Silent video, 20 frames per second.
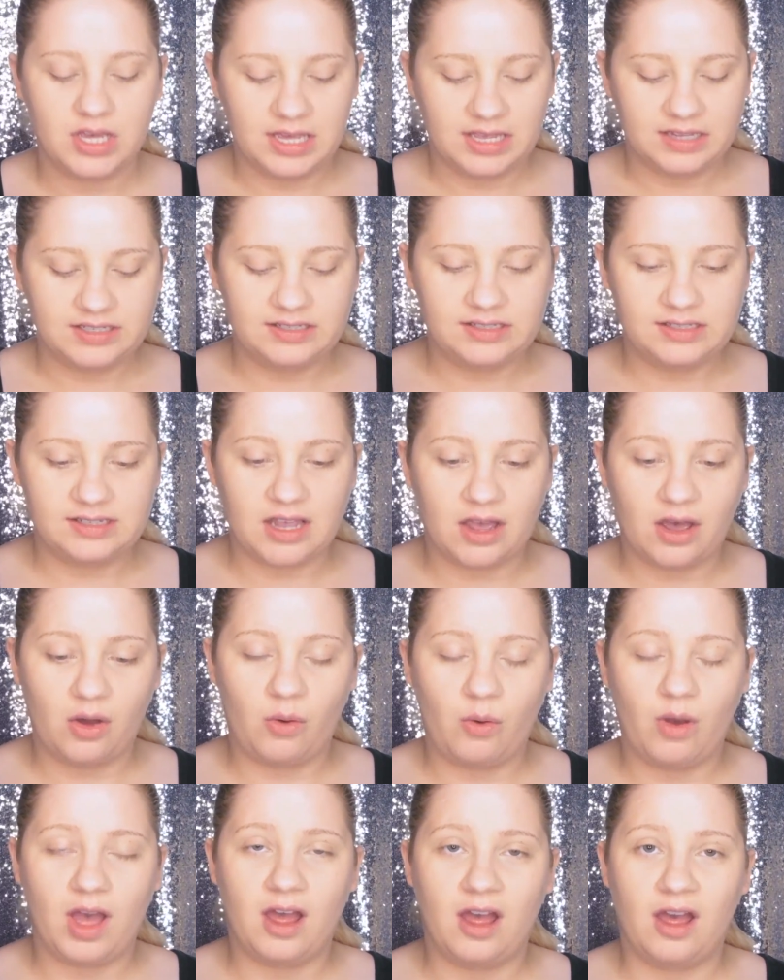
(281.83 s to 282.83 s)

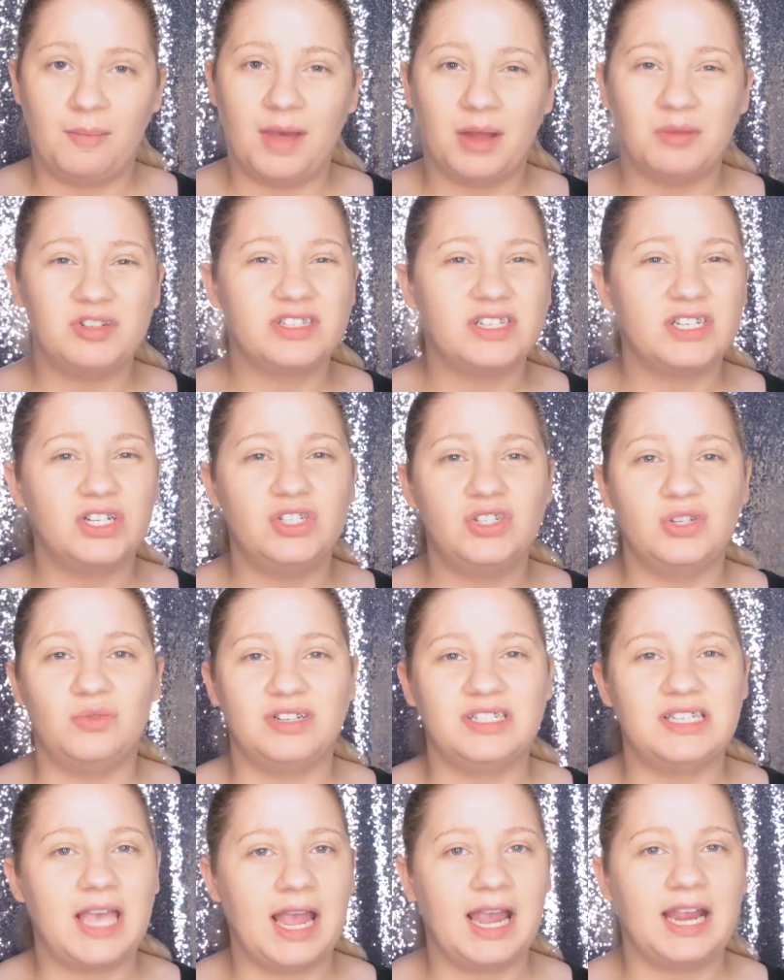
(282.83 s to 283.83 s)
So I'm just going to do a
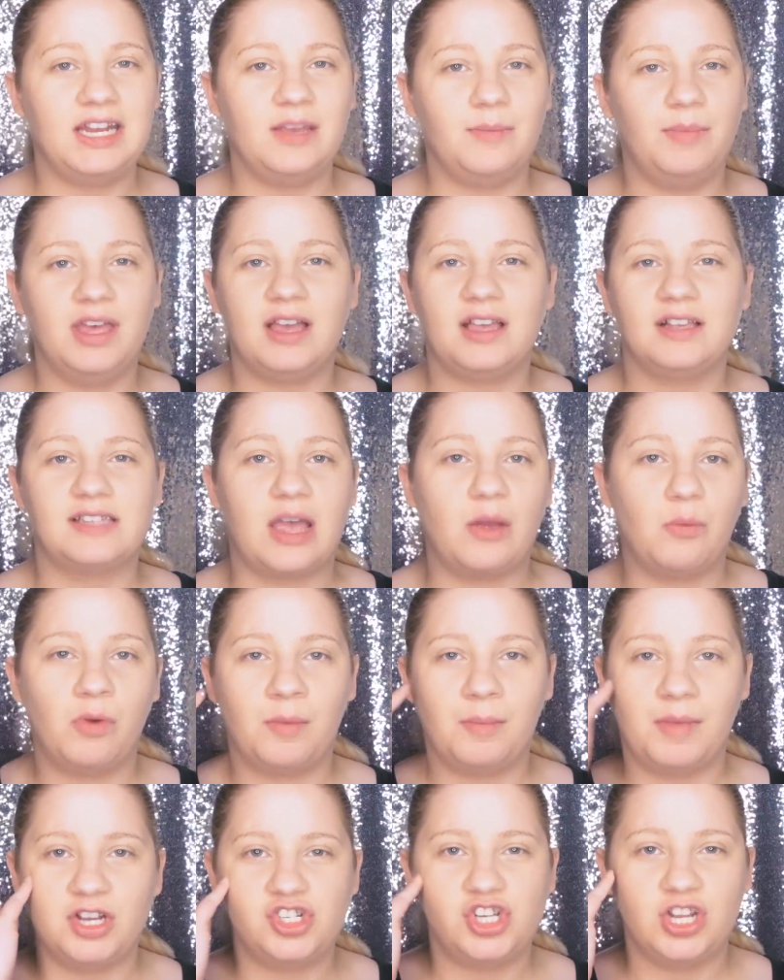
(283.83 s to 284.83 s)
tiny bit because I want
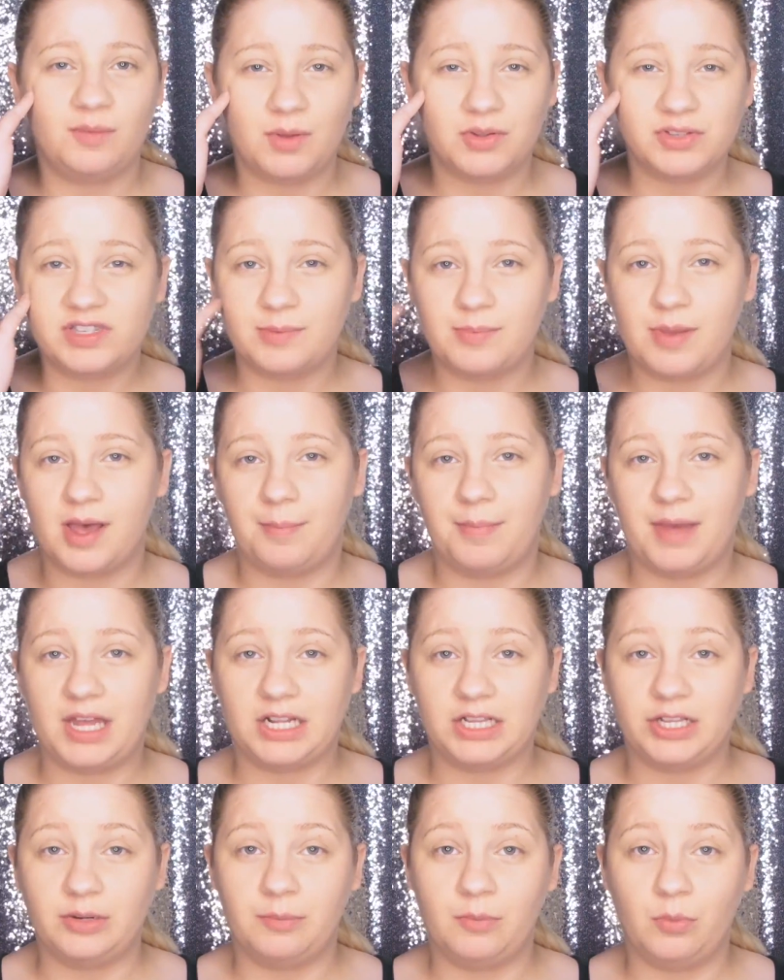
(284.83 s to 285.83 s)
my cheekbones to pop
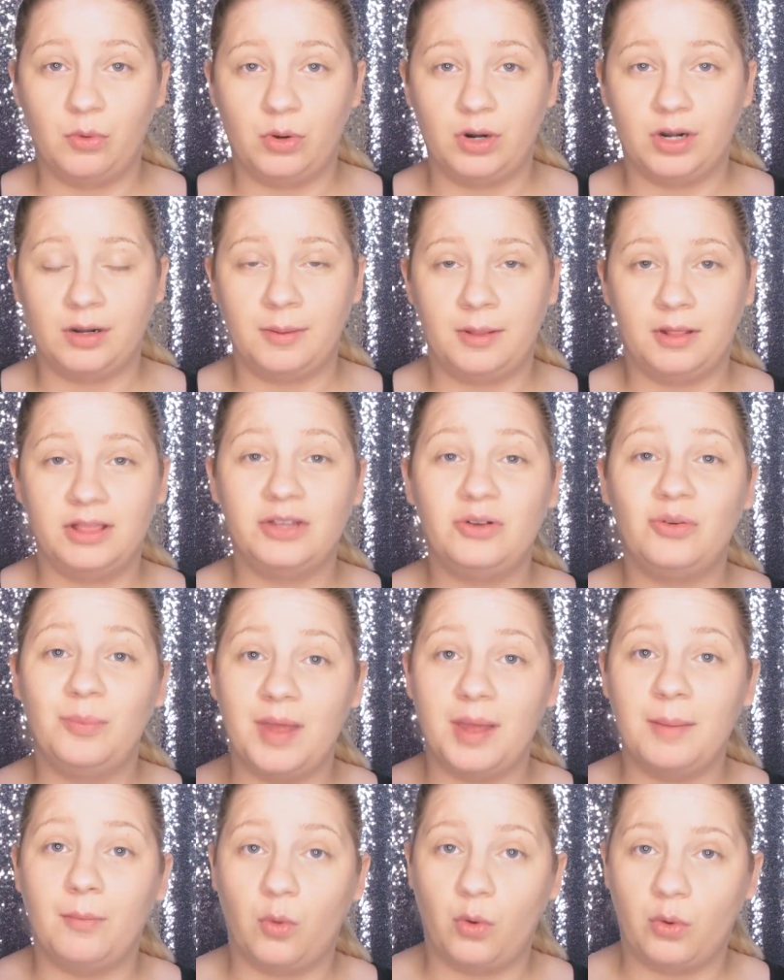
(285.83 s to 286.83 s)
out a little
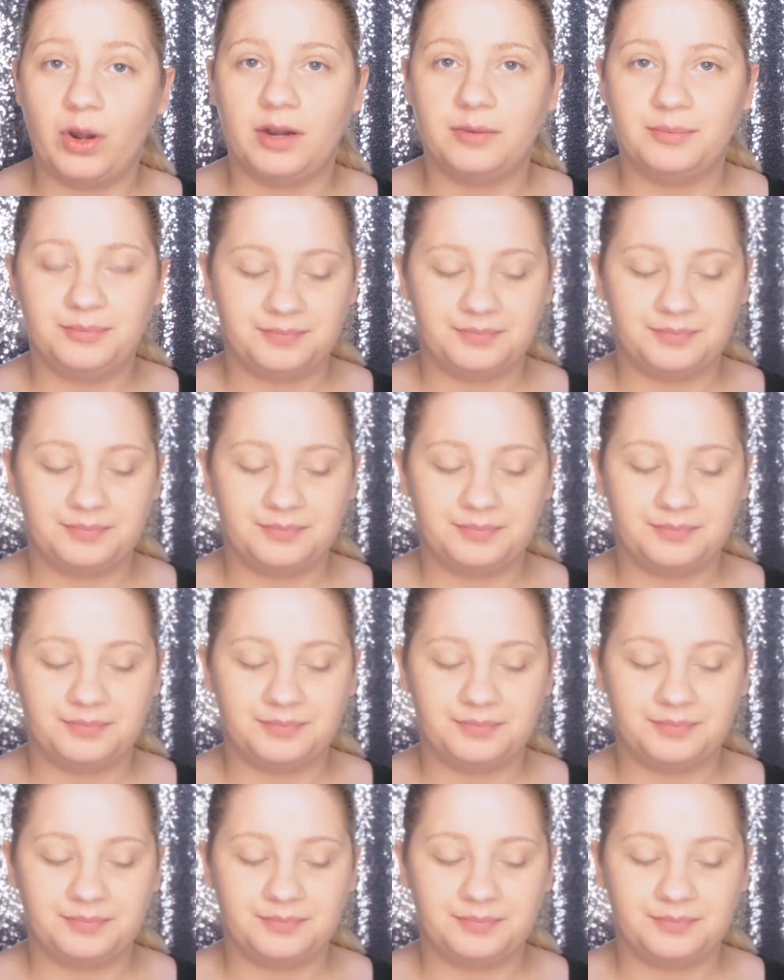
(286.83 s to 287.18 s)
bit more.